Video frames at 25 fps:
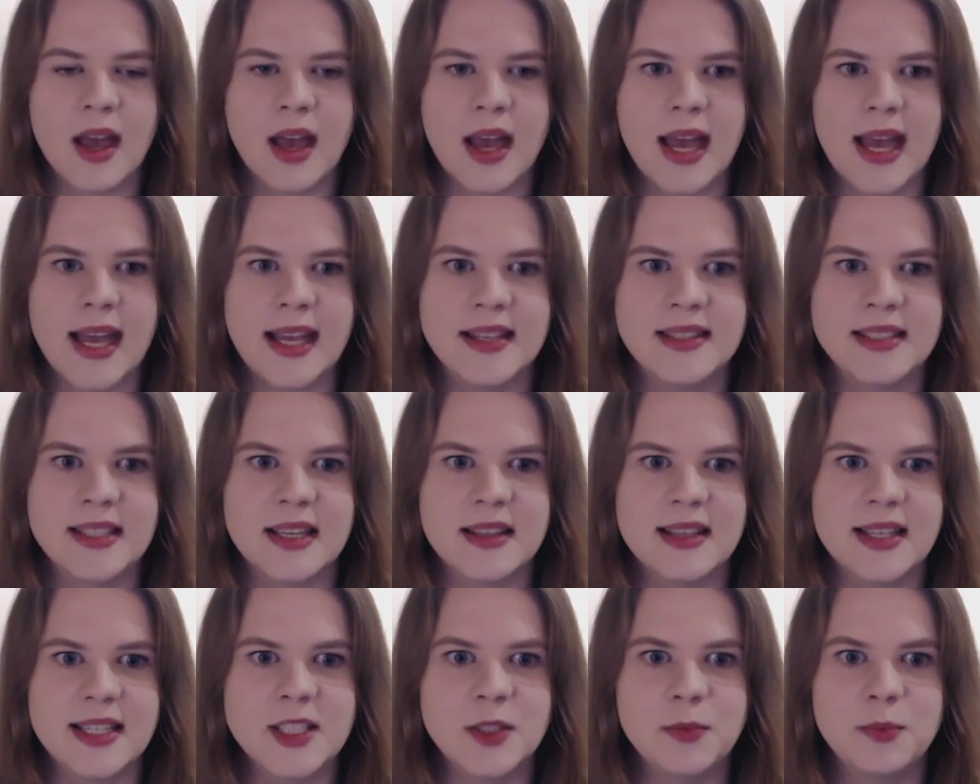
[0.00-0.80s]
And
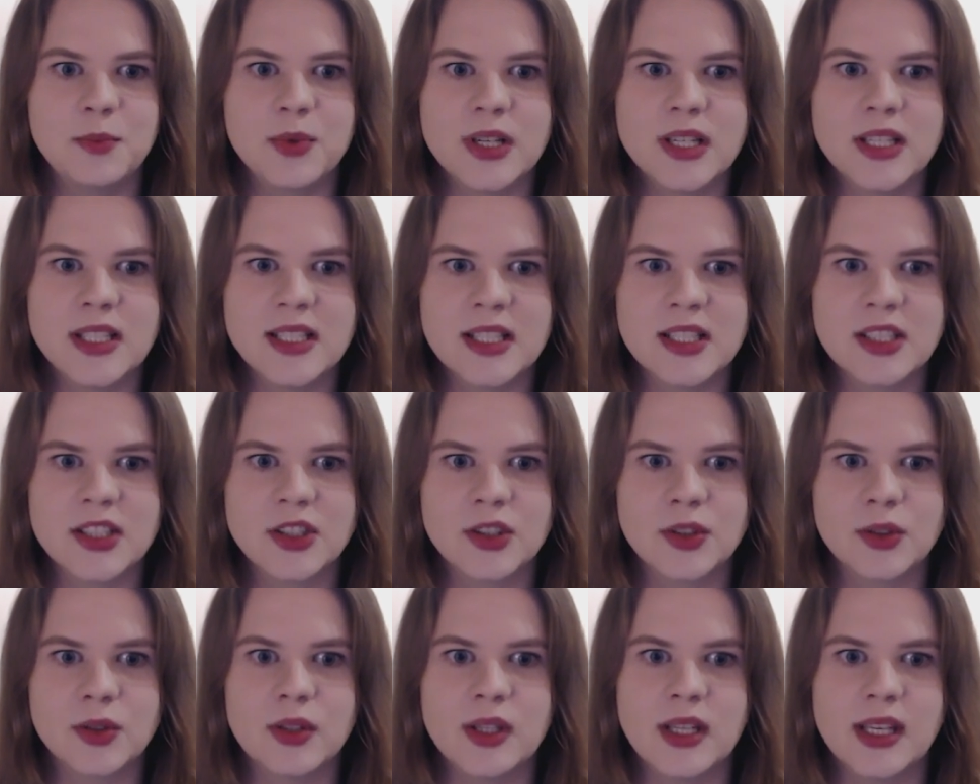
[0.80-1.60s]
this brings us
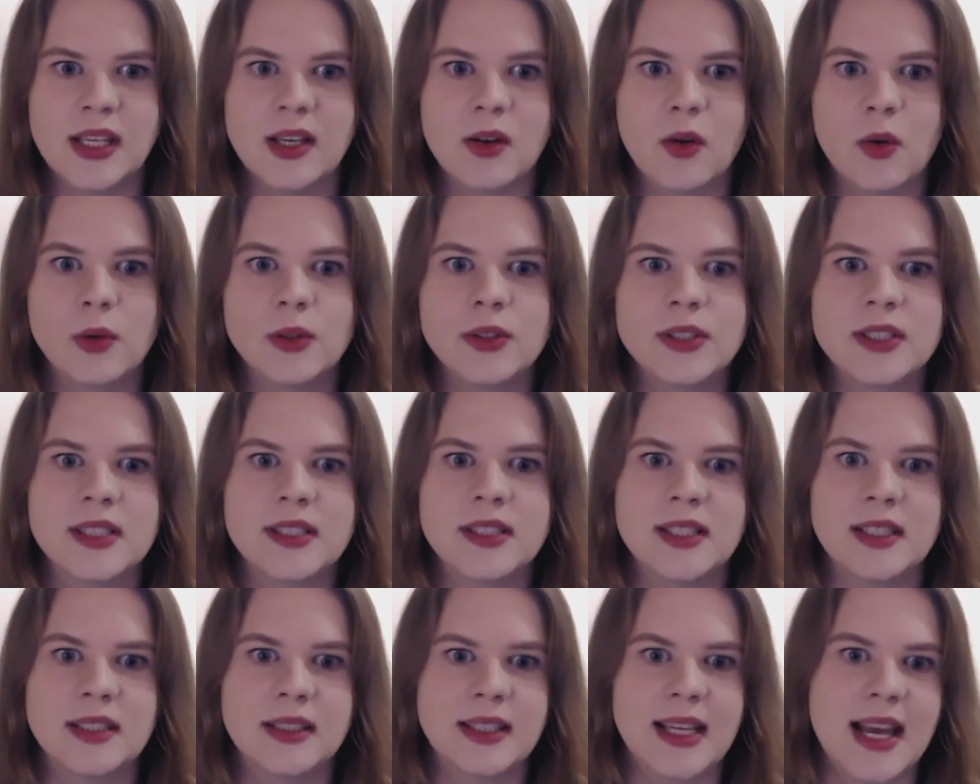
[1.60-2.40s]
to the
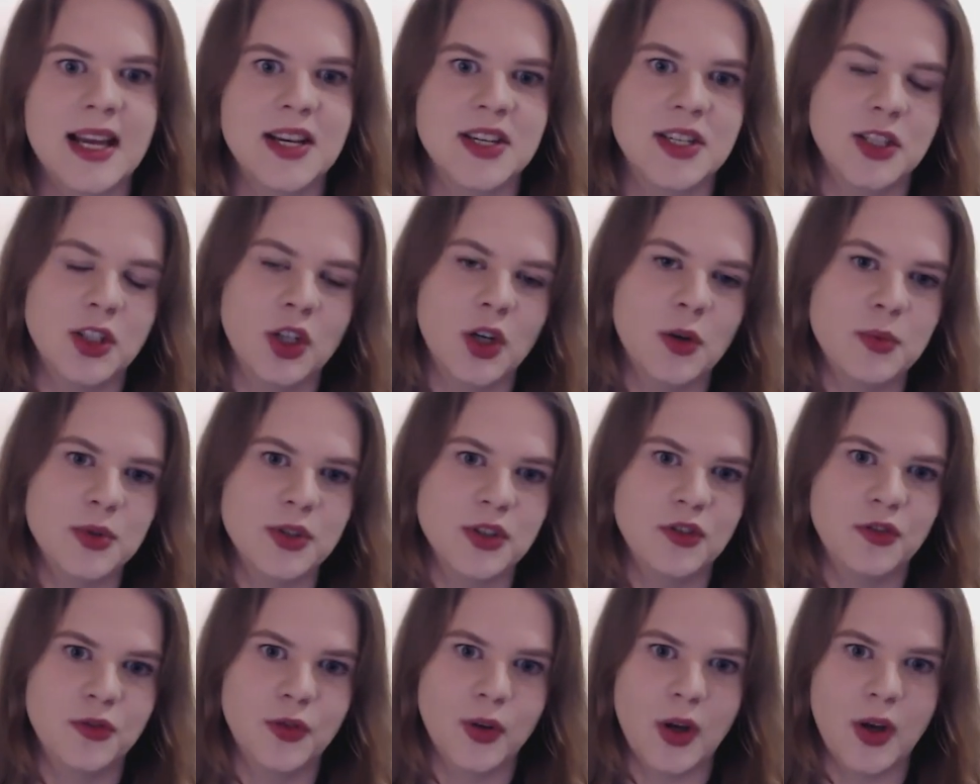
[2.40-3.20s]
alternate caching
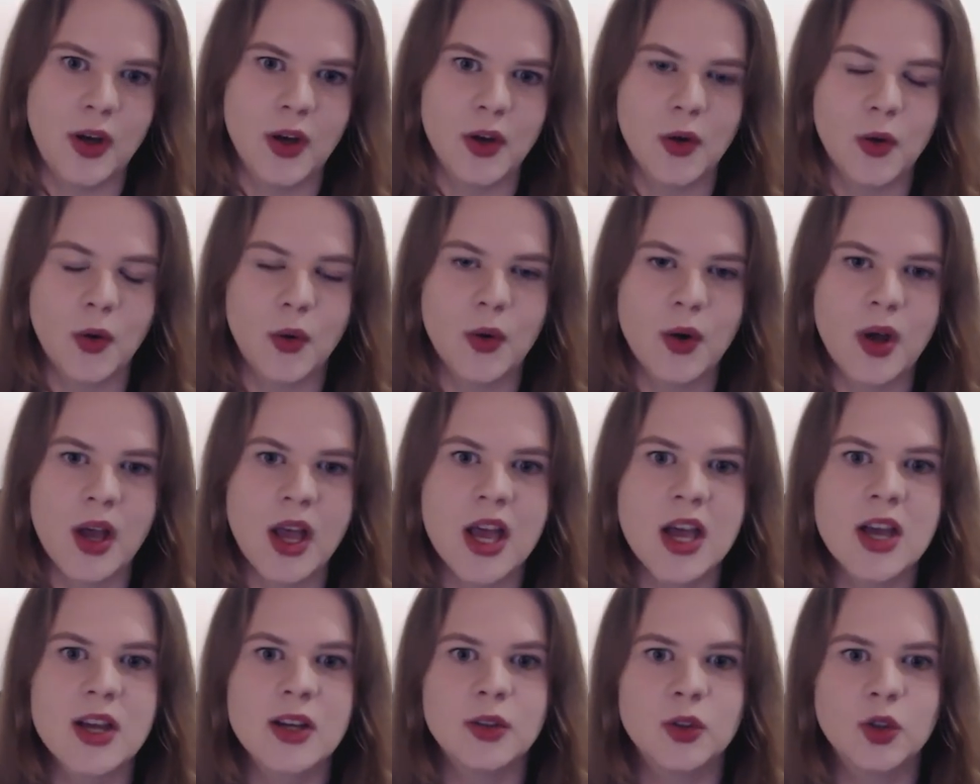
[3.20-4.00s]
option for urql,
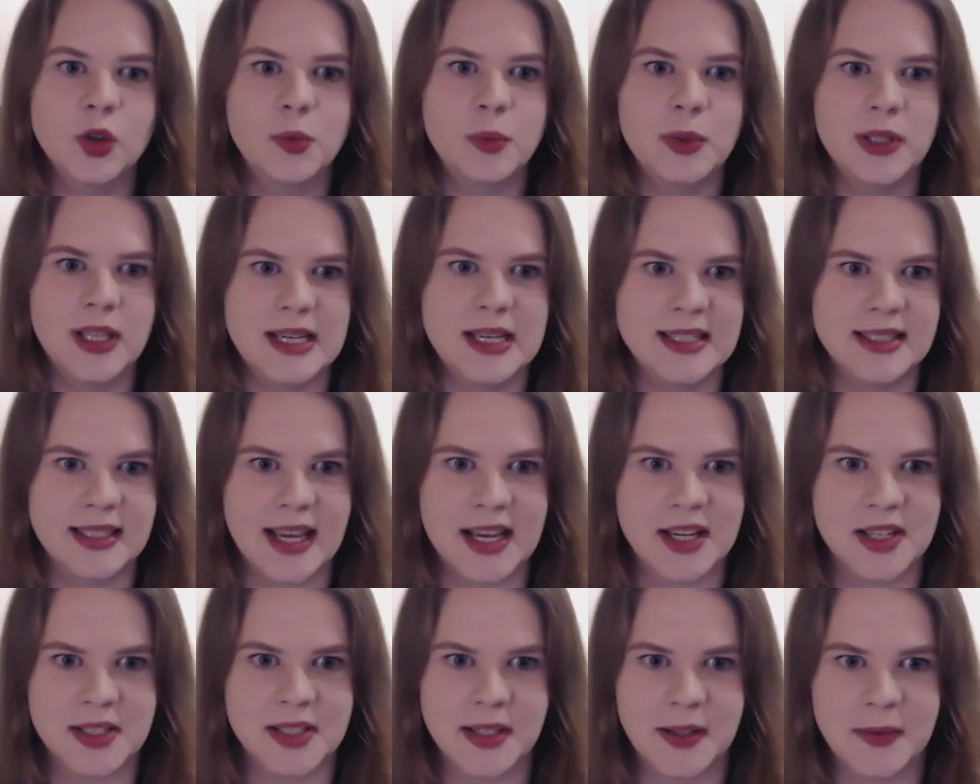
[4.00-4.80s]
normalized
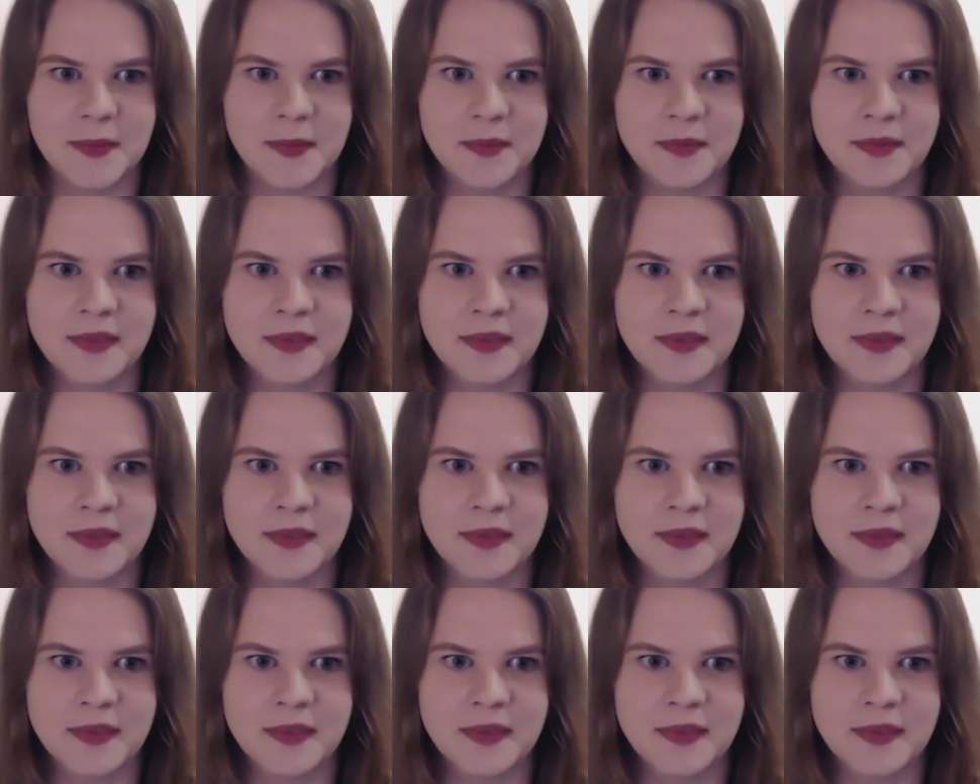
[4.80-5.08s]
caching.